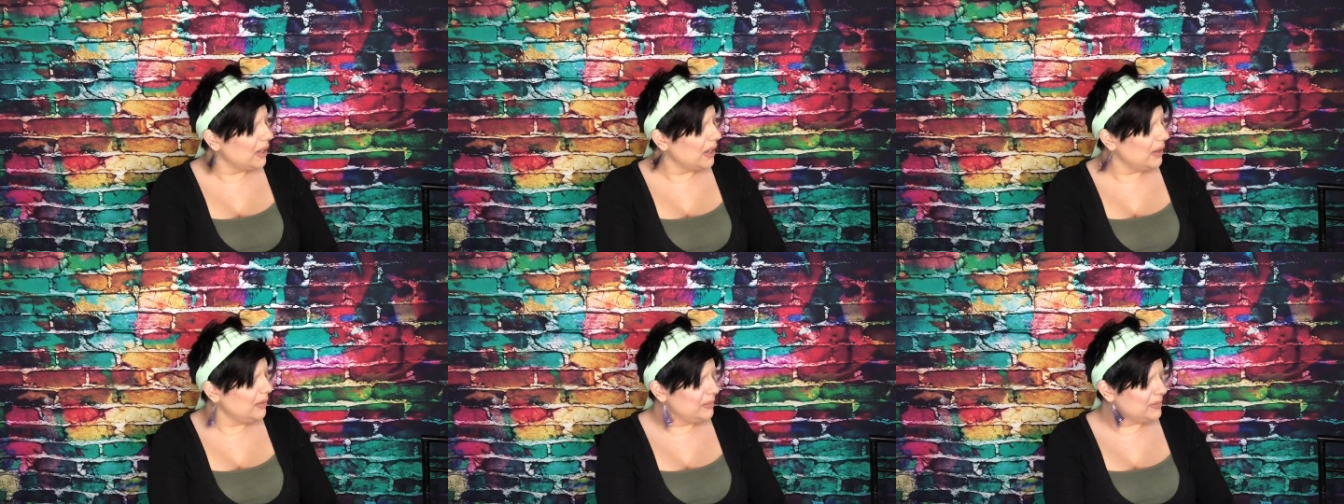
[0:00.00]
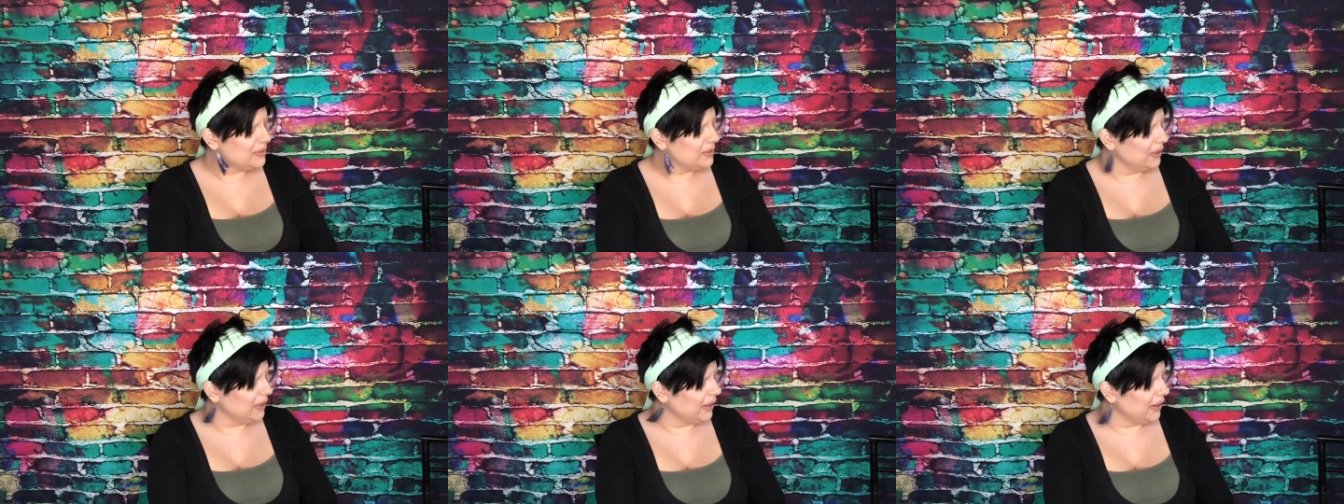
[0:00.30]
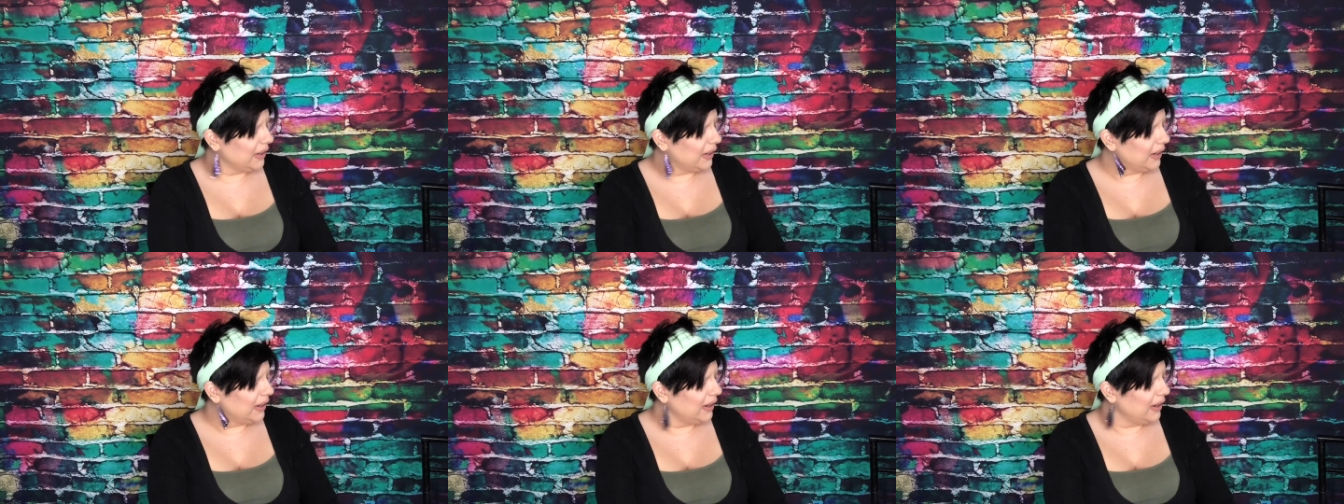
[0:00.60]
I'm
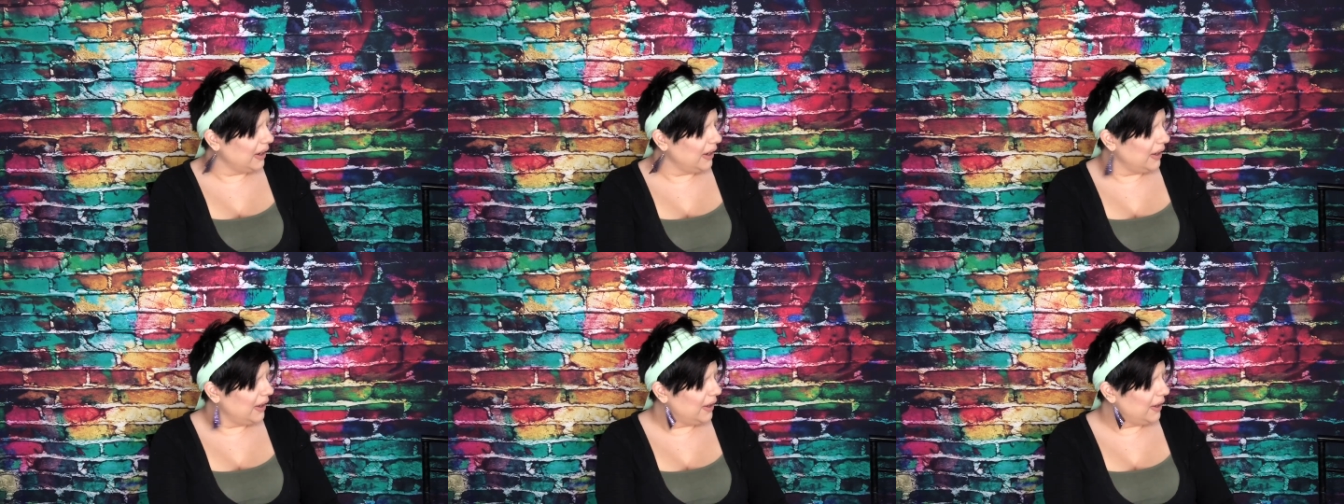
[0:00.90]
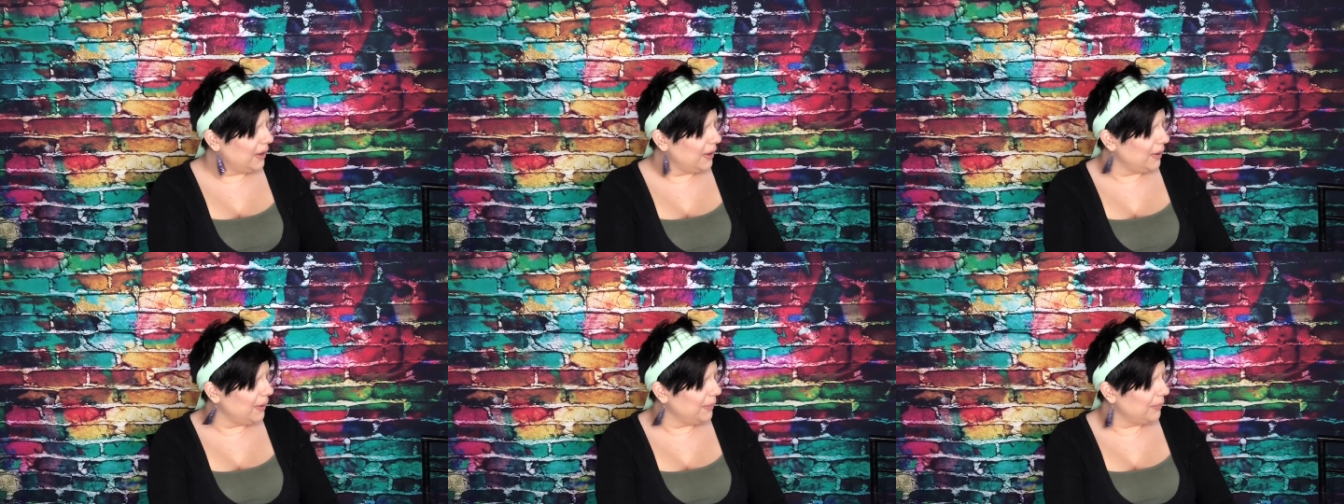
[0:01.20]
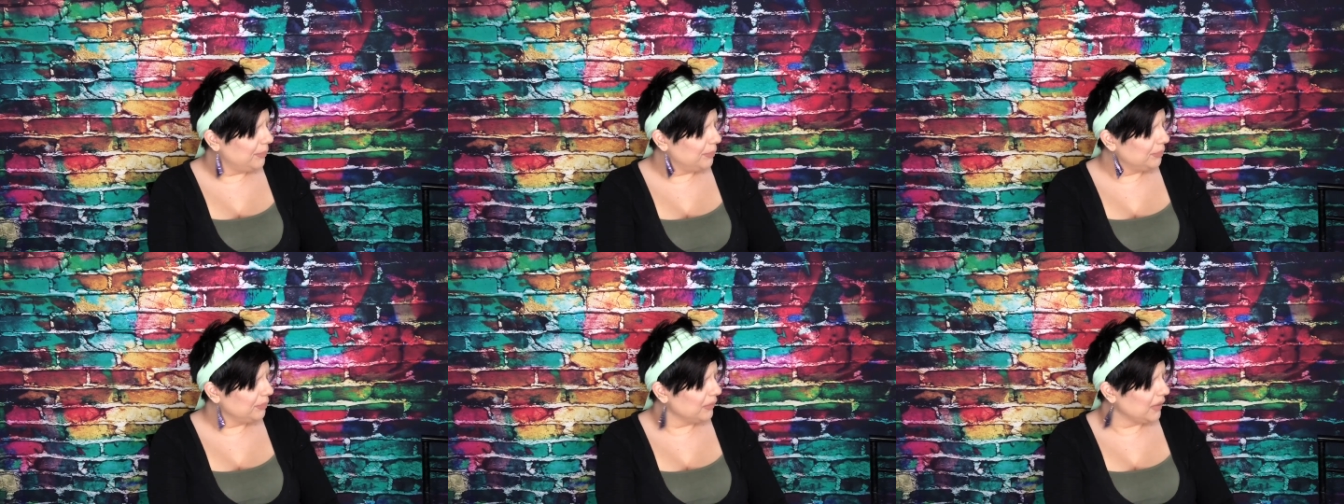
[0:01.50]
sorry.
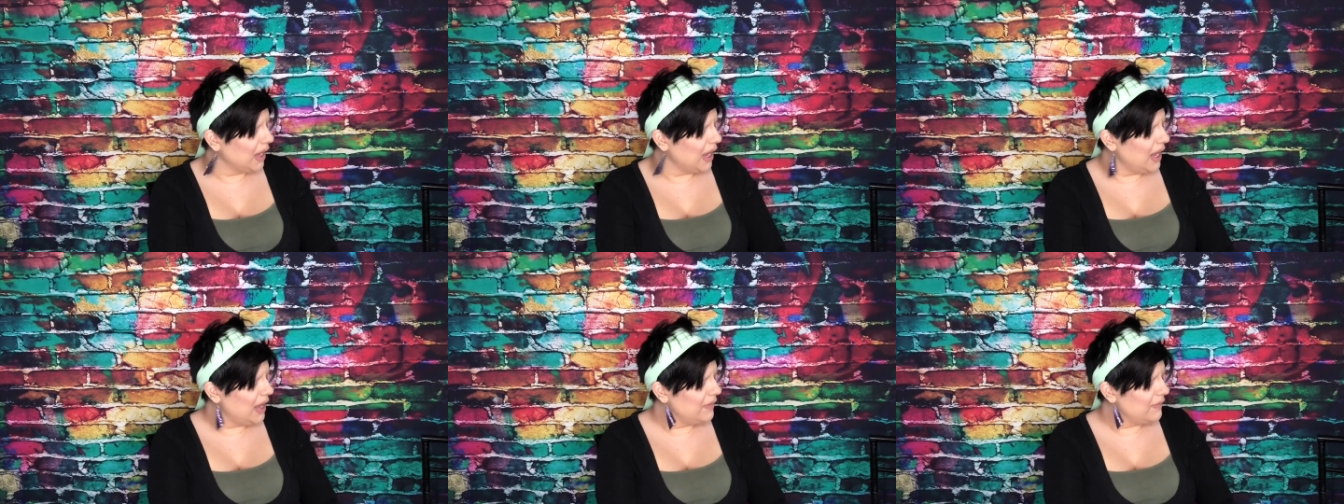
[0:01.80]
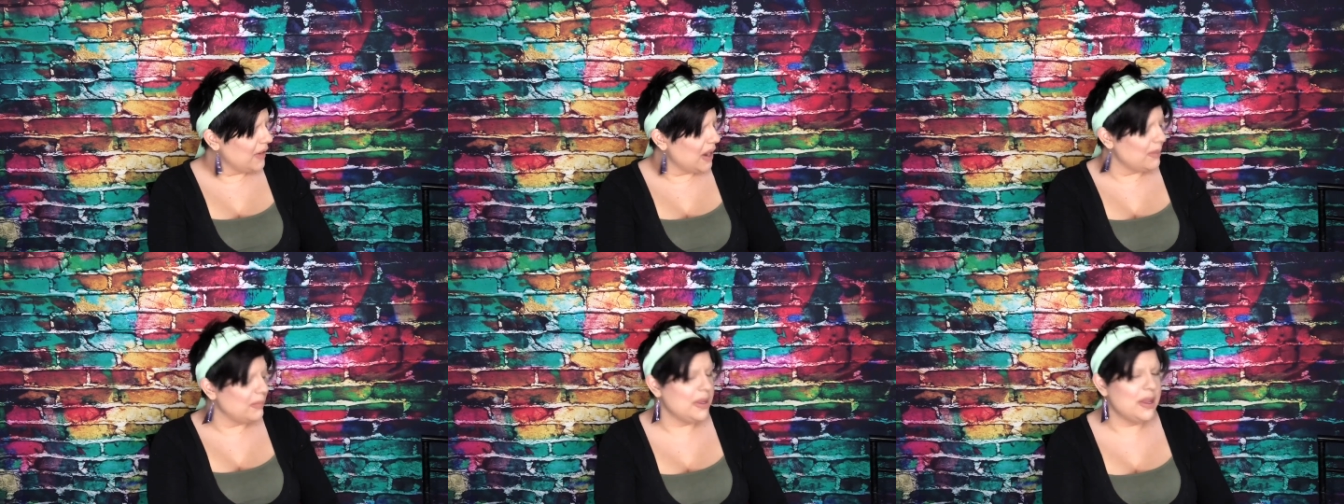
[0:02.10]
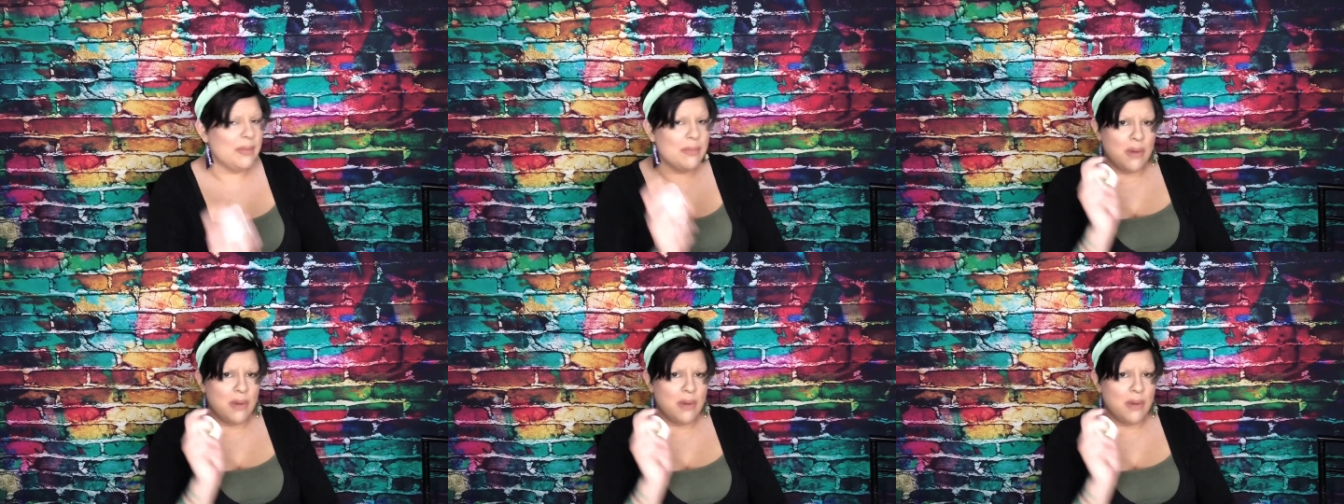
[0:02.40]
If I'm in